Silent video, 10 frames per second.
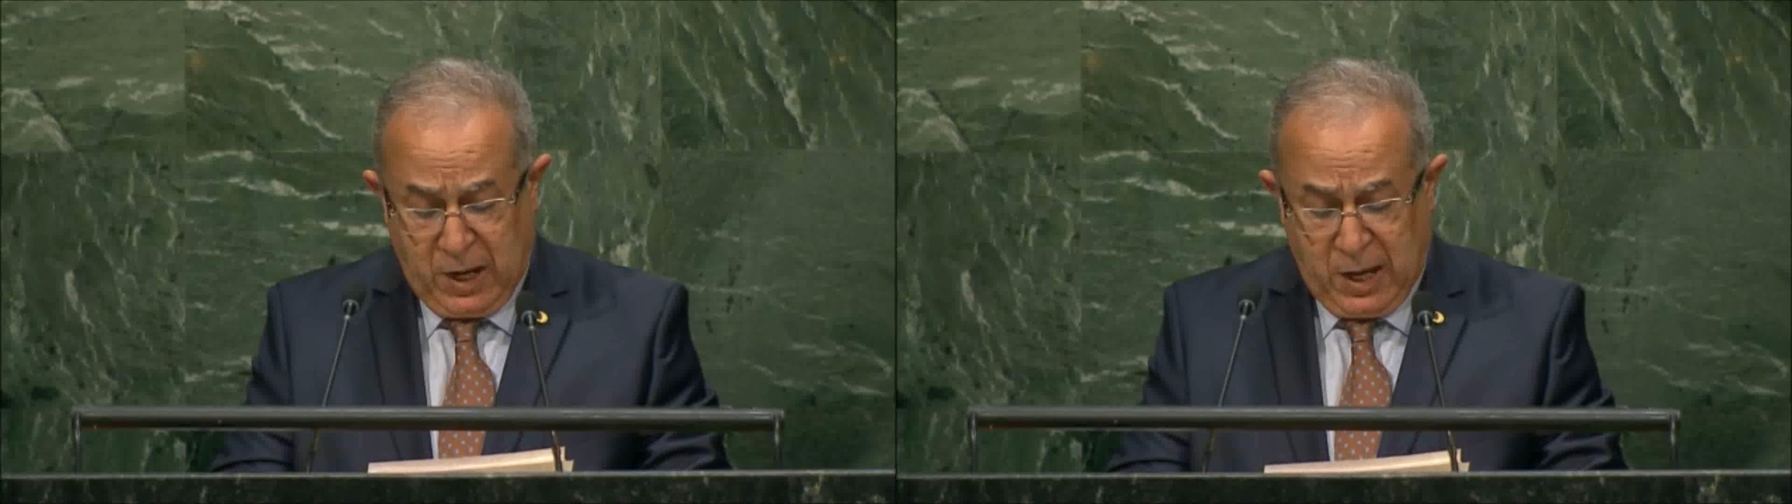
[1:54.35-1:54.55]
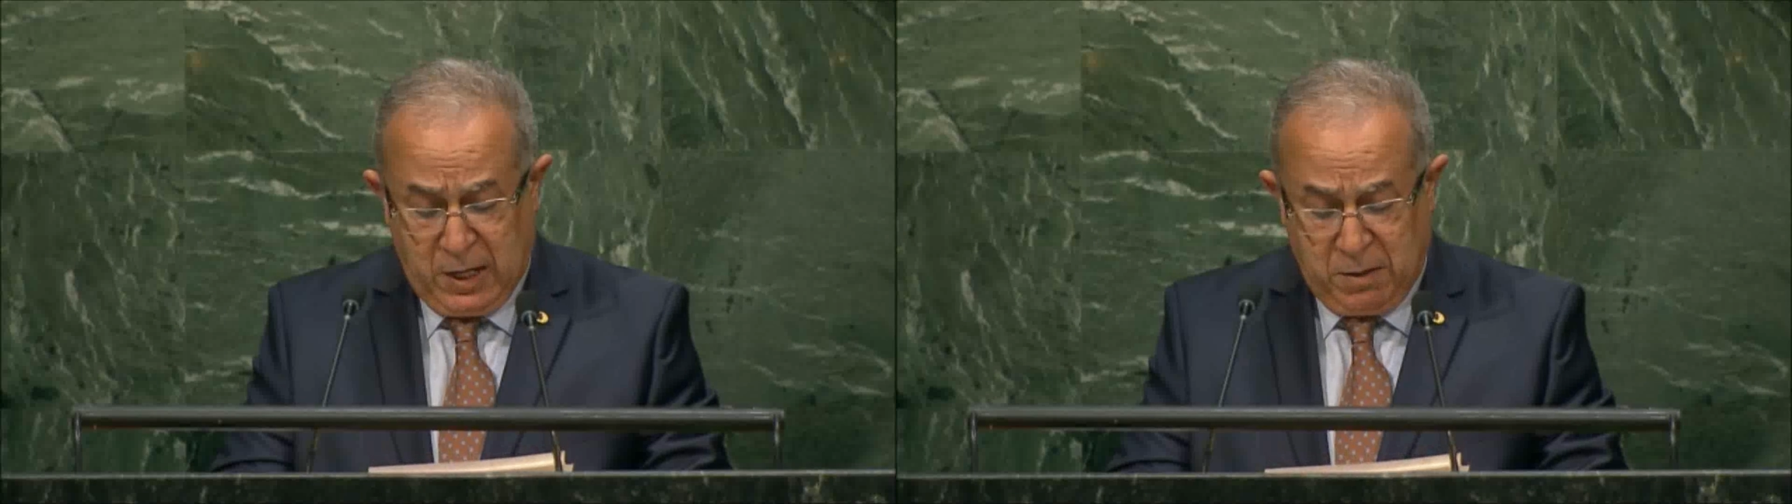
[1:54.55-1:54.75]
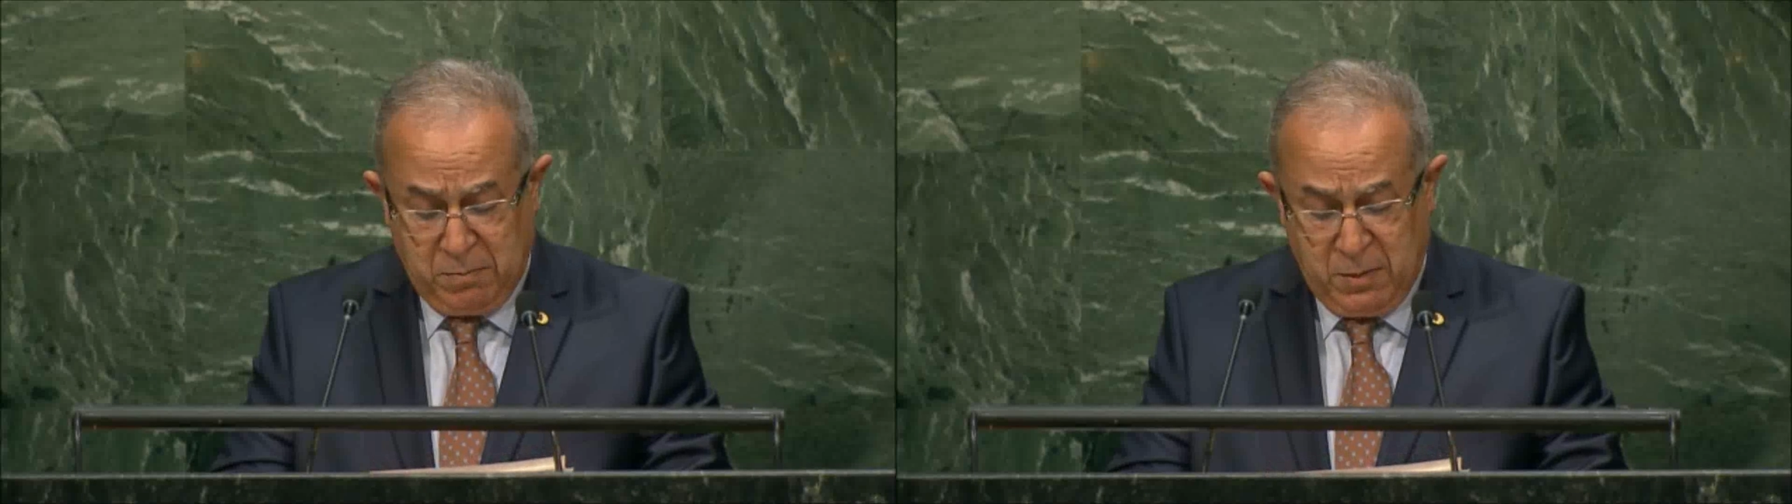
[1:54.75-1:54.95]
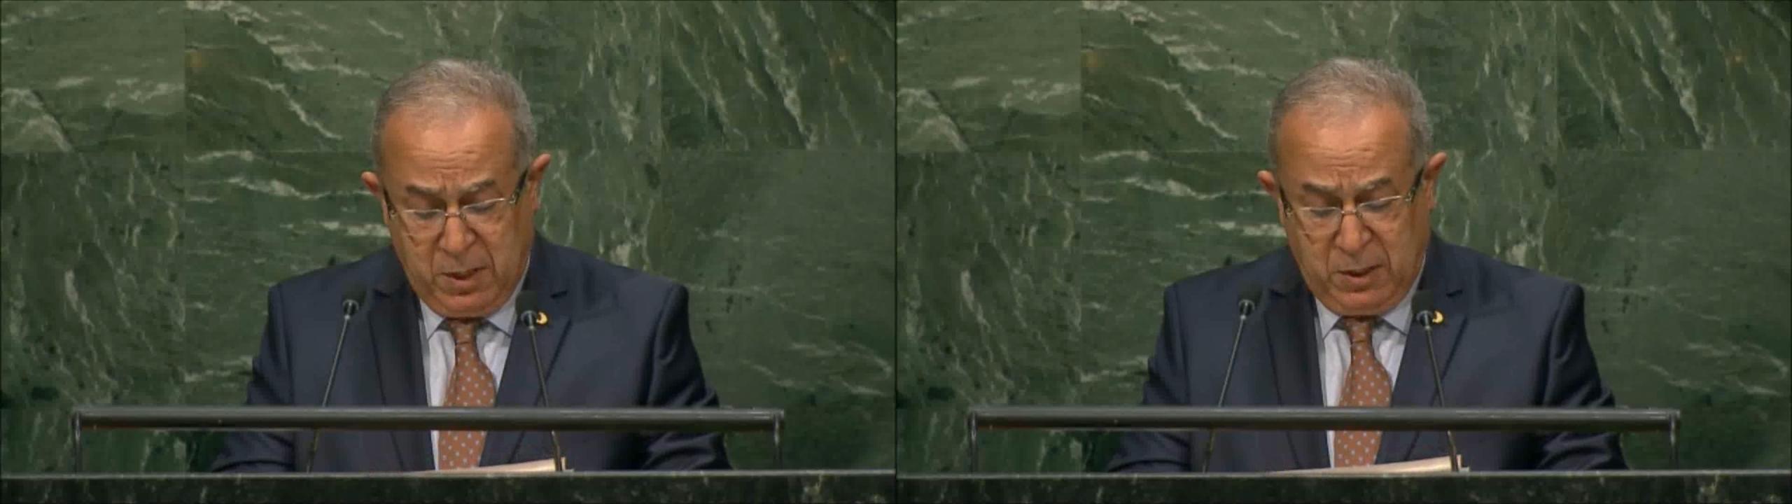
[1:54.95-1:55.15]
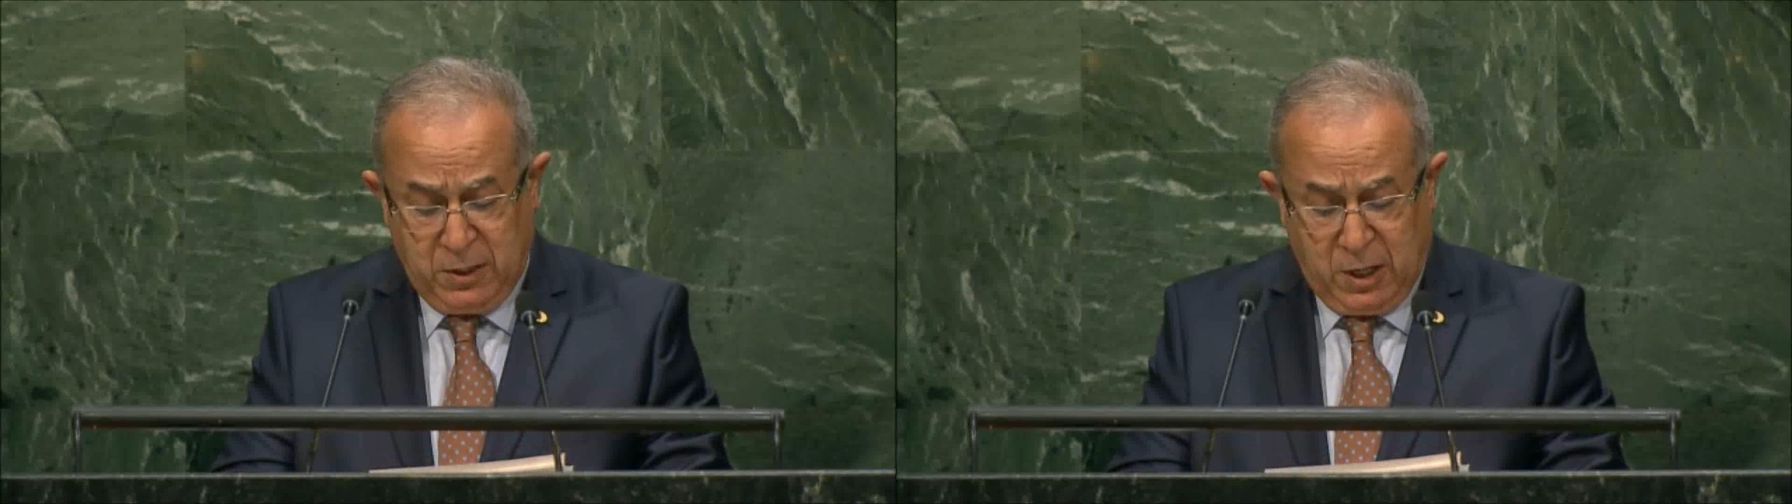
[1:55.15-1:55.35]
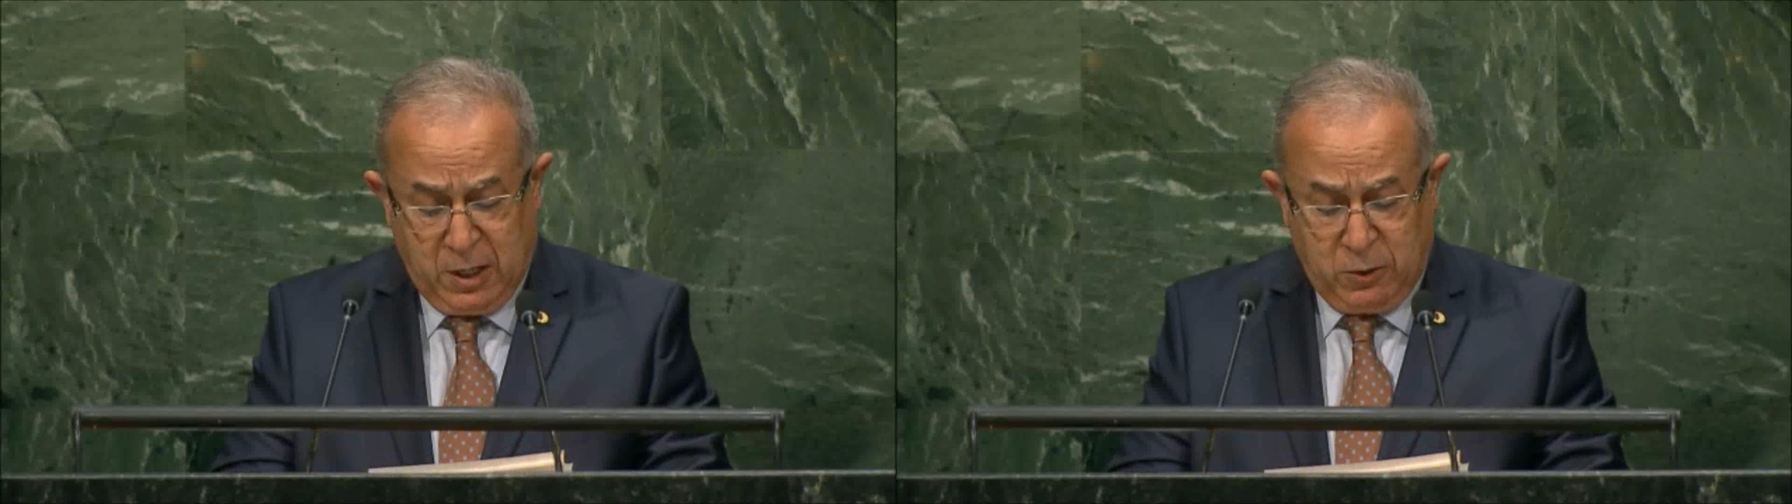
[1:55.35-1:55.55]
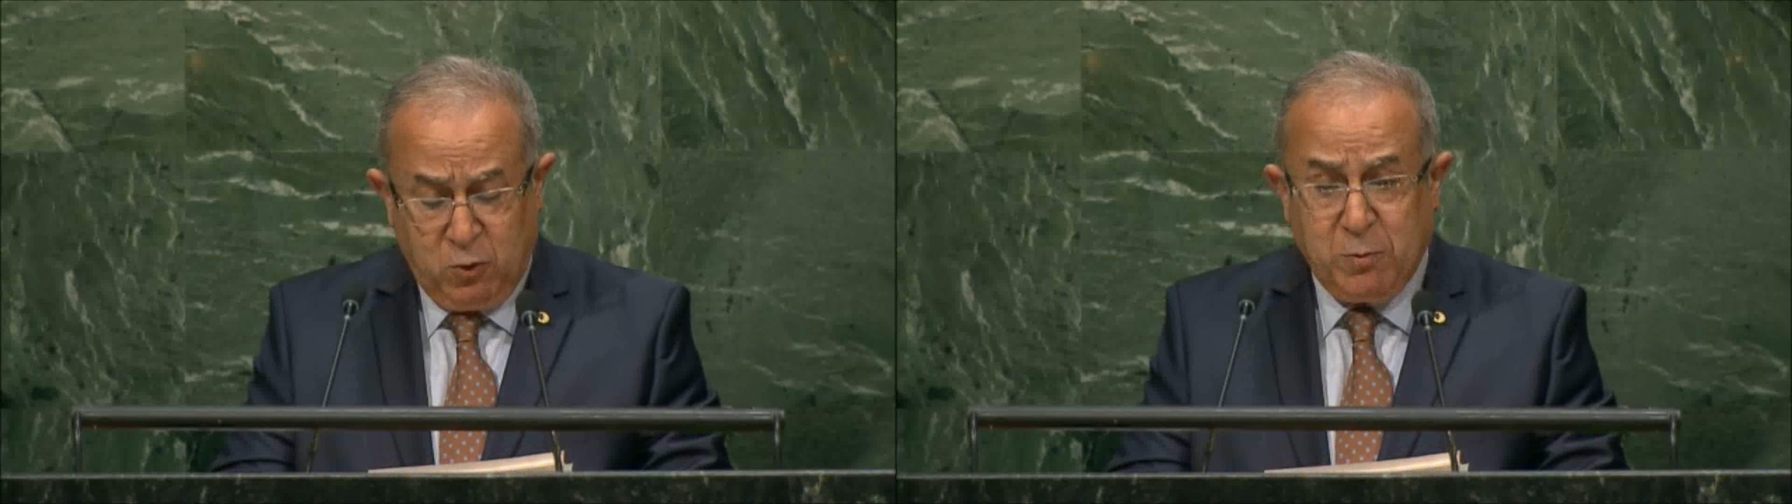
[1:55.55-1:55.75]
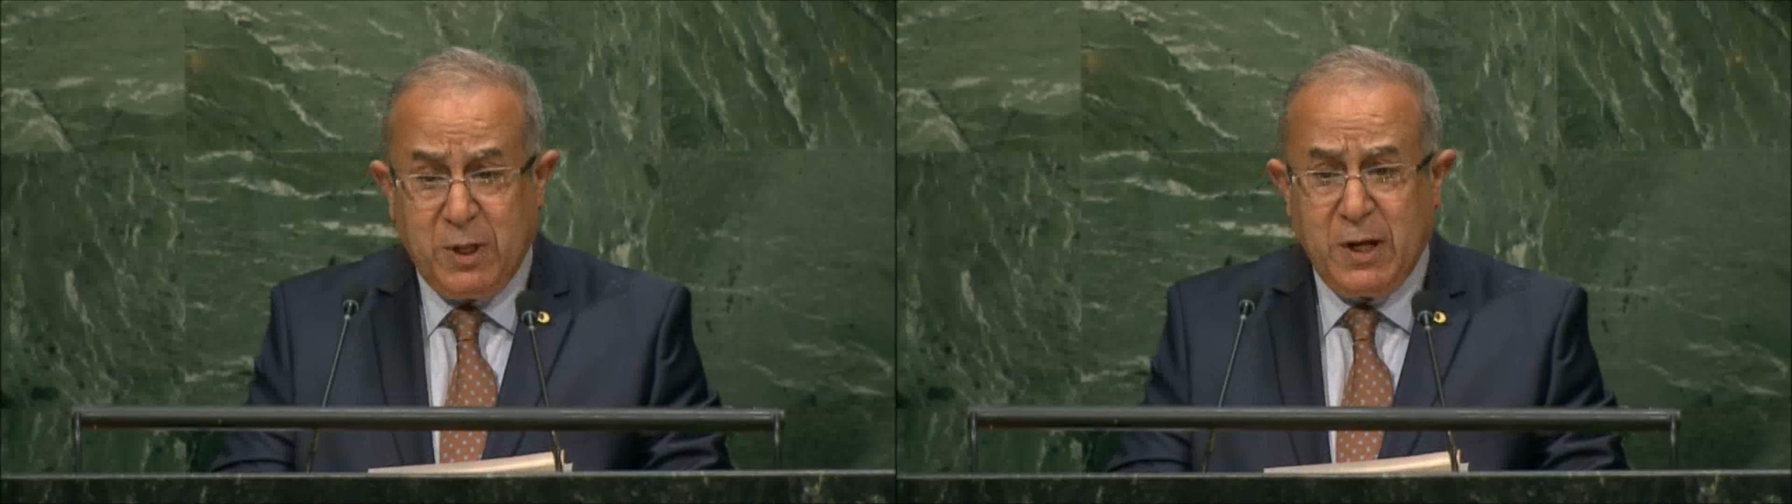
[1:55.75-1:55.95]
colonialism in Africa,
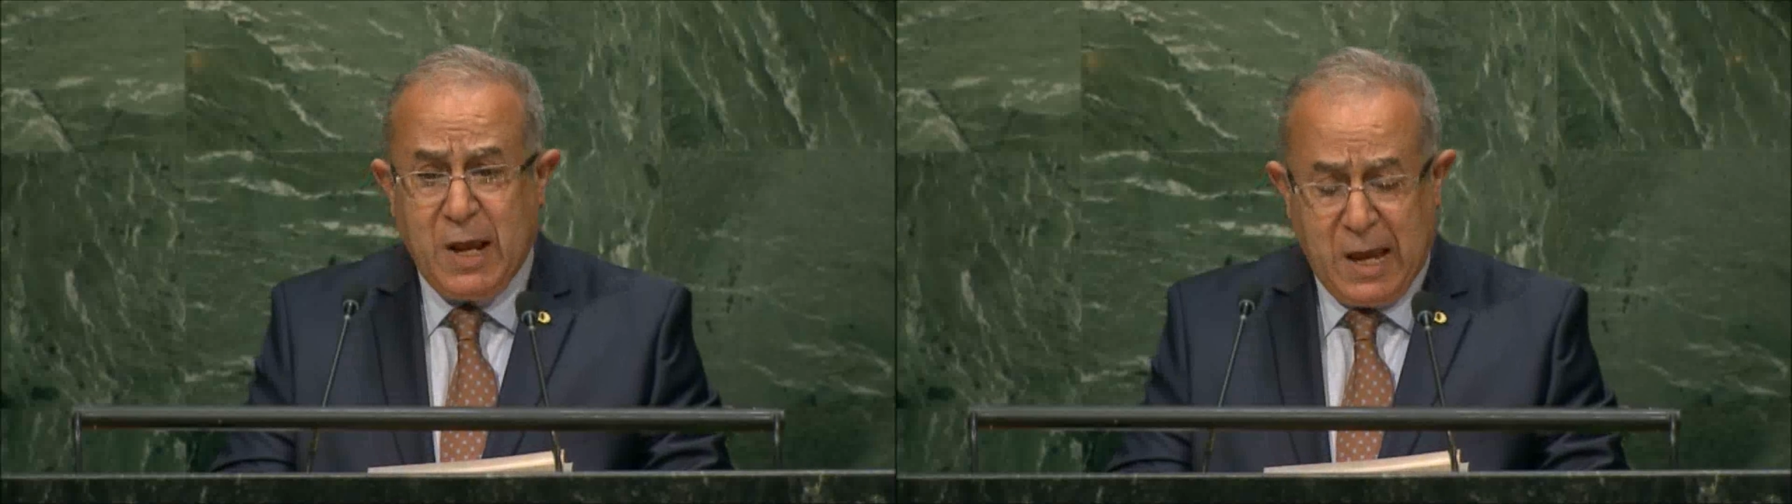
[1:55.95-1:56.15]
Asia,